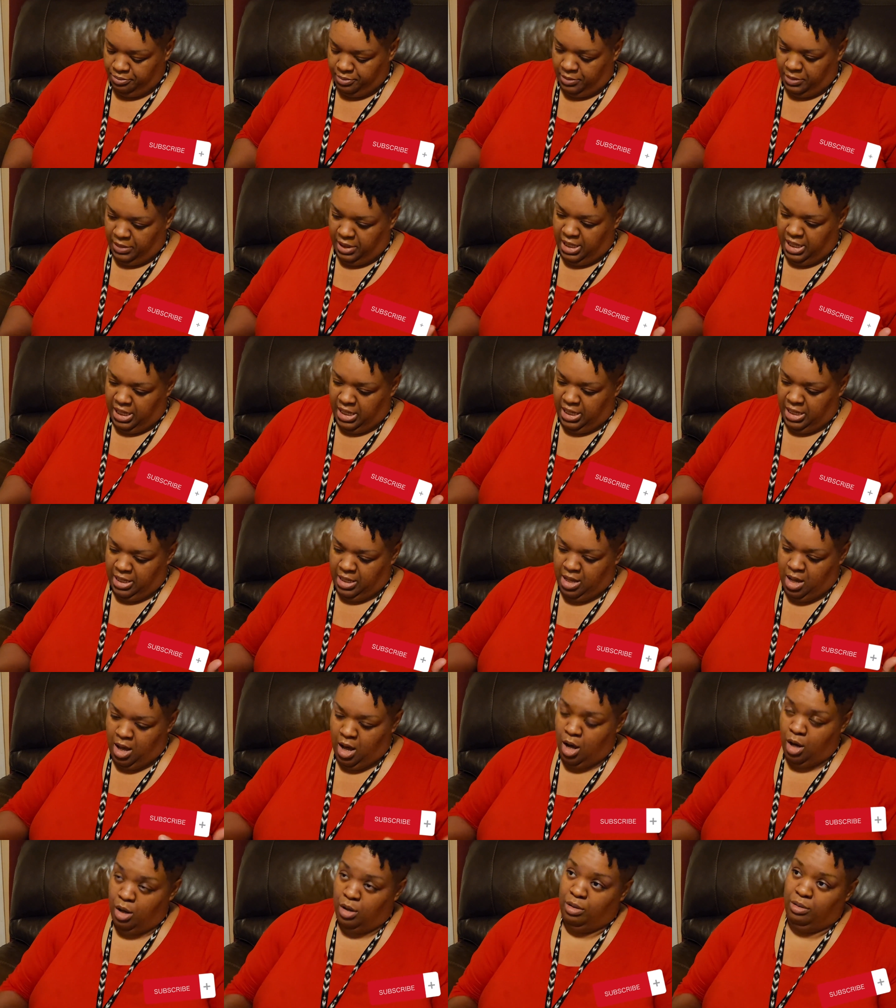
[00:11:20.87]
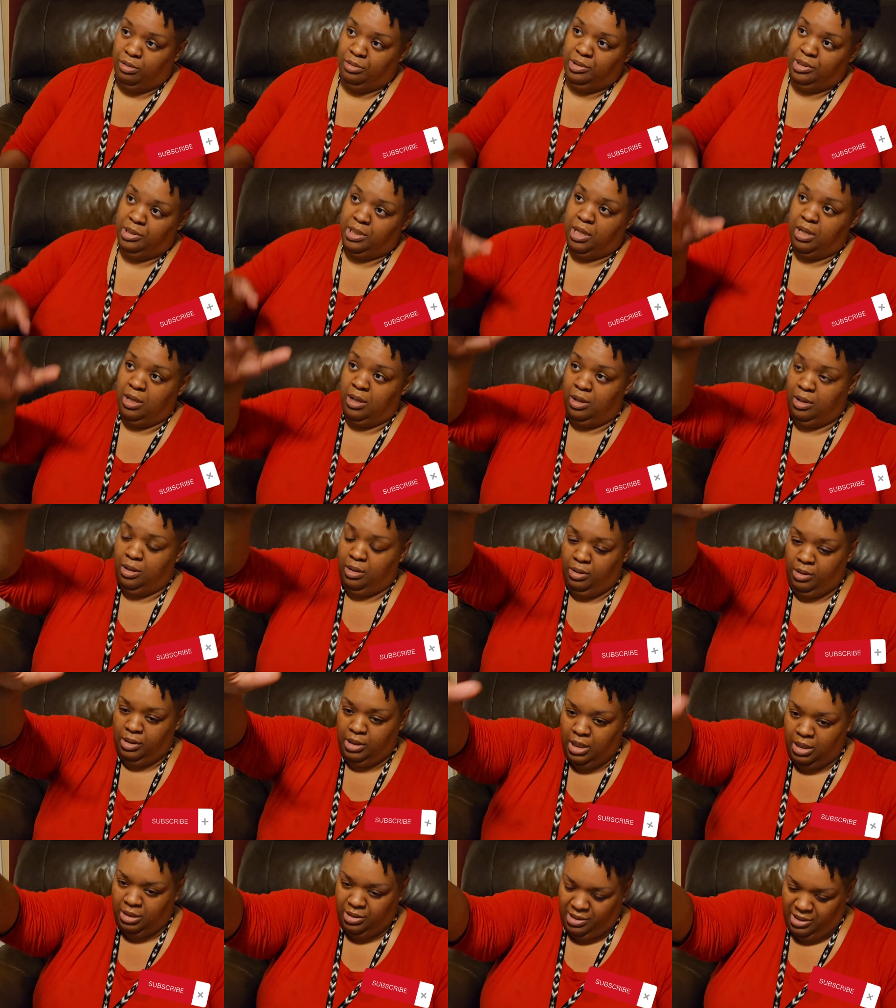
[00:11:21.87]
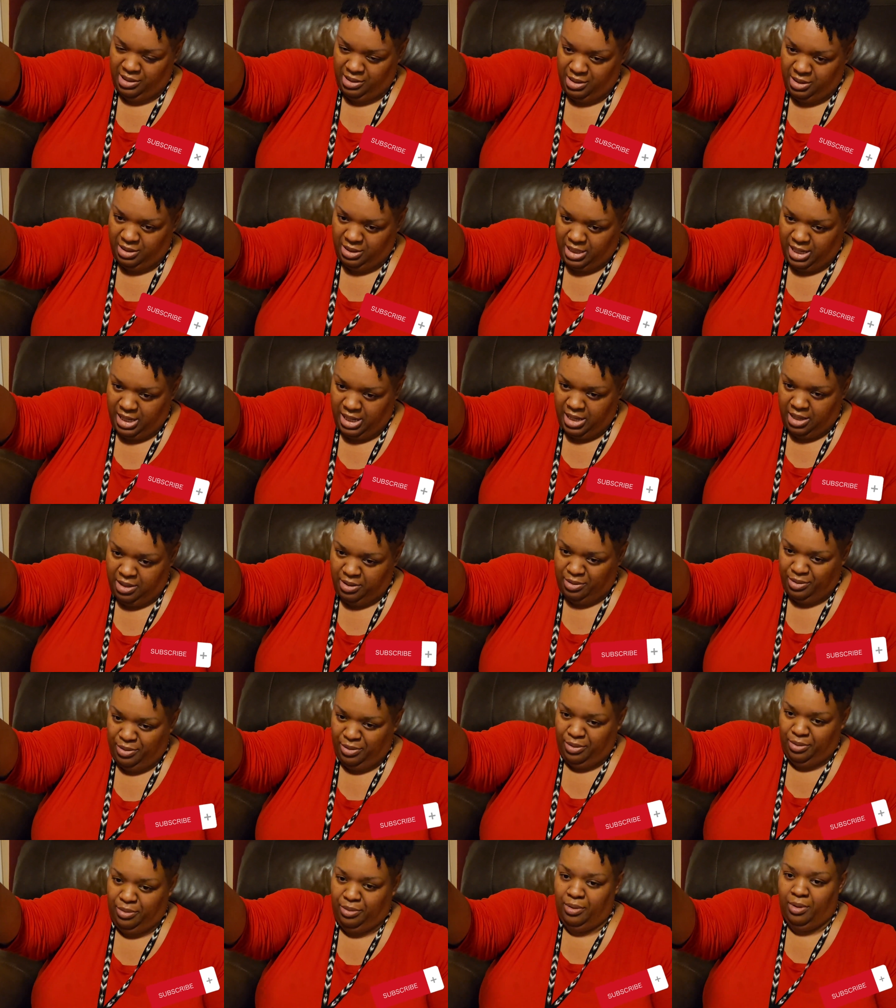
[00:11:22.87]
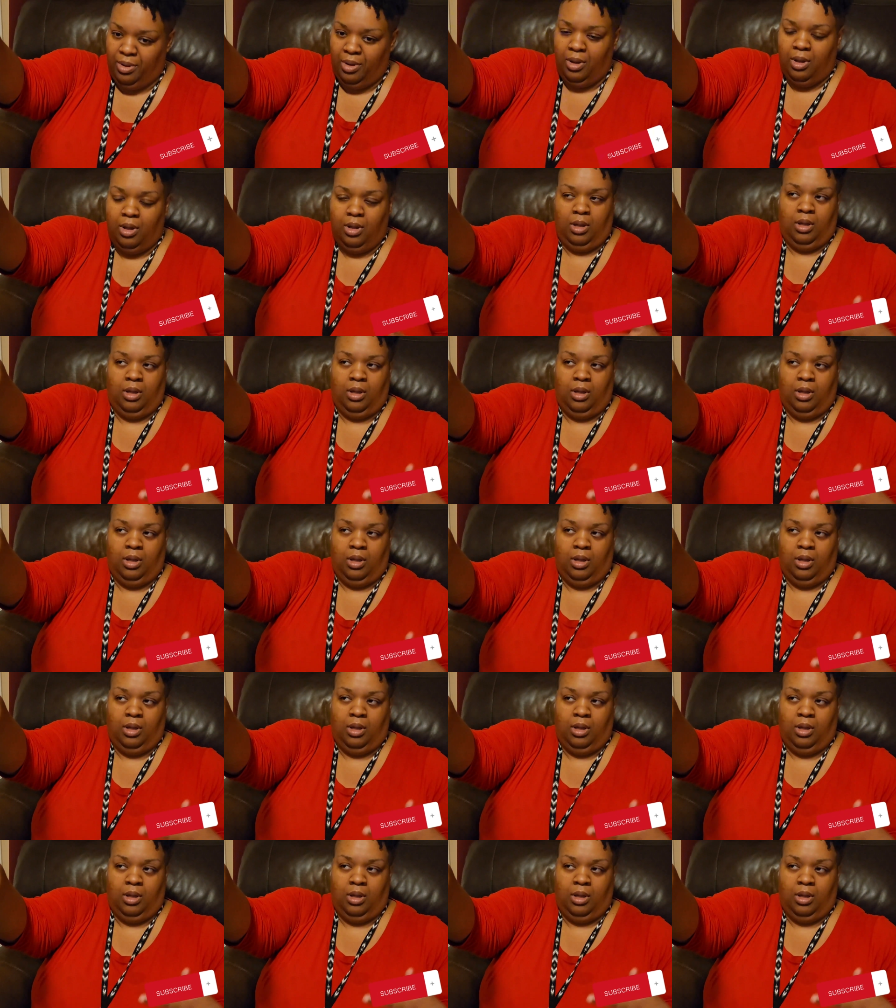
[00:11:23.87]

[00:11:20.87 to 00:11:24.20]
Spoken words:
the hose goes into the handle.